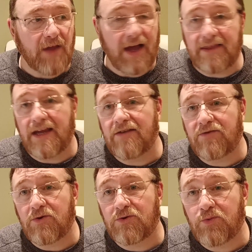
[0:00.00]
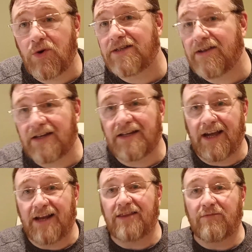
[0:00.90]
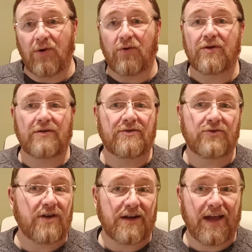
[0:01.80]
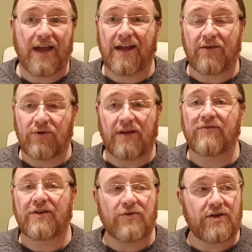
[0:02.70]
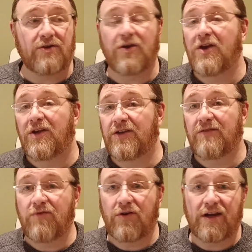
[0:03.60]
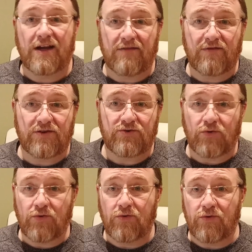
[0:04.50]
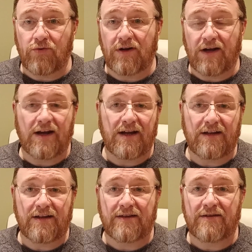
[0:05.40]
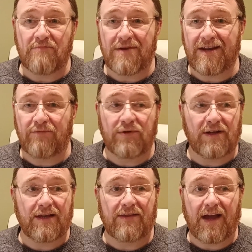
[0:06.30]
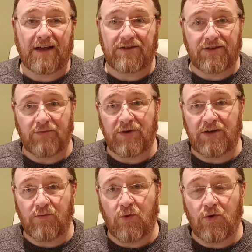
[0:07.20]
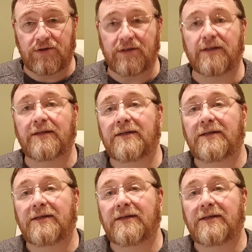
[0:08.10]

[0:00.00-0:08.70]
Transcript: And then of course once you actually get it in the bottles or your keg or whatever you're going to do, you've got to kind of control and manipulate that to the way you want it.